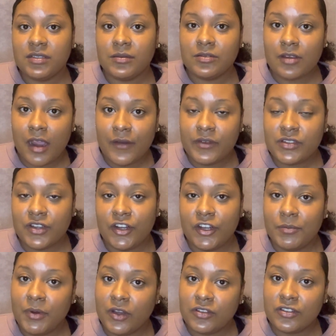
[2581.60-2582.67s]
subscribe, and turn your
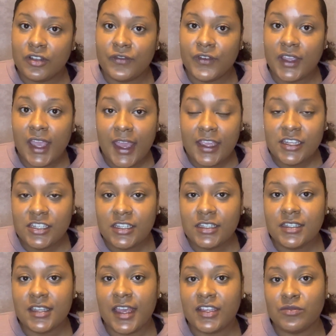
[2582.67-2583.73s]
post
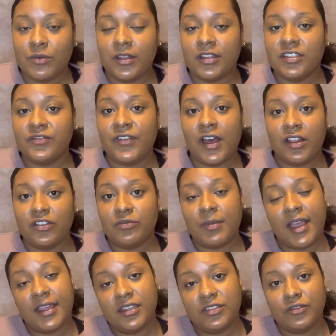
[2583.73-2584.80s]
notifications, as well as follow
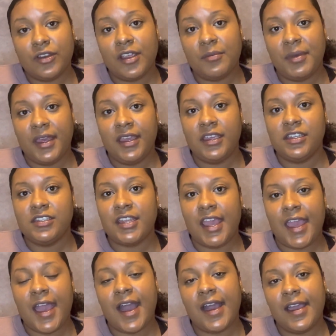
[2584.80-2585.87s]
my Instagram page
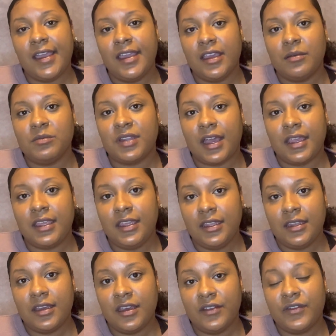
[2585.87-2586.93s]
at
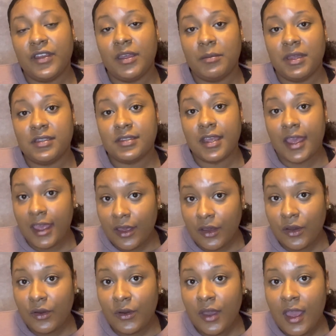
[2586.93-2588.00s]

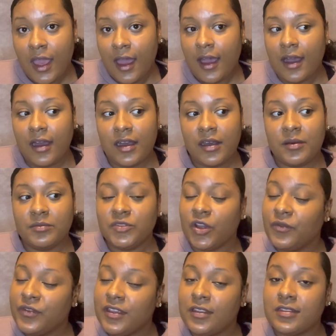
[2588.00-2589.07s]
iam.enoughmsl.
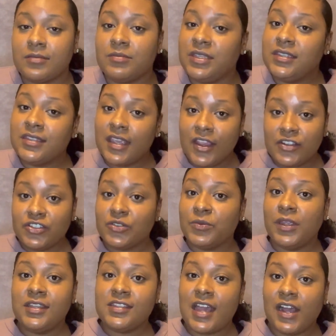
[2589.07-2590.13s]
Don't be scared to
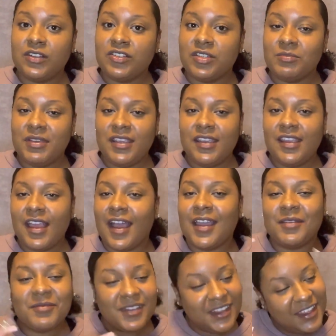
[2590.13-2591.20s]
reach out to me.
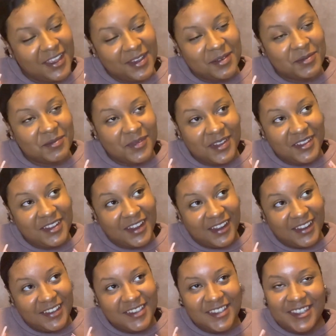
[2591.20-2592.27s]
I really am
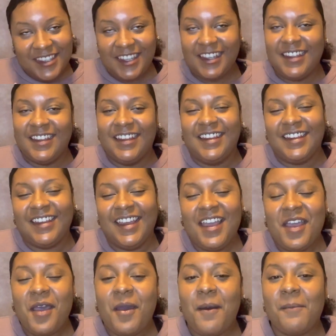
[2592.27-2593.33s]
nice.
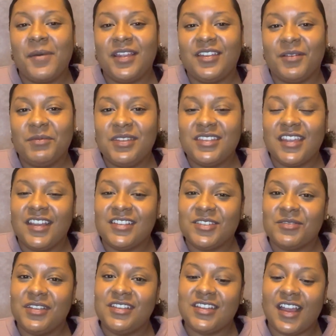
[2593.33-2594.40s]
But don't be scared to
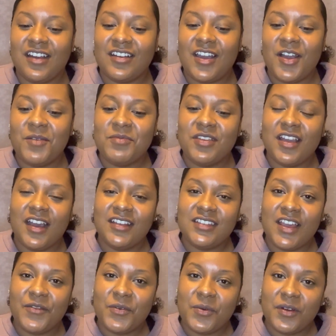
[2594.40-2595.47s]
reach out, and I hope you guys
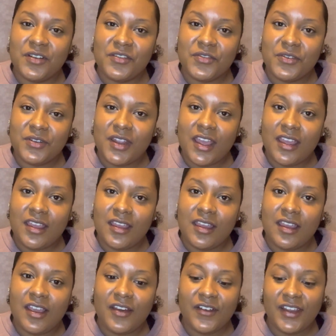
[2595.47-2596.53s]
have a wonderful day.
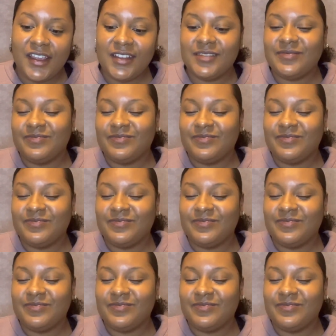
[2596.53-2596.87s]
All right.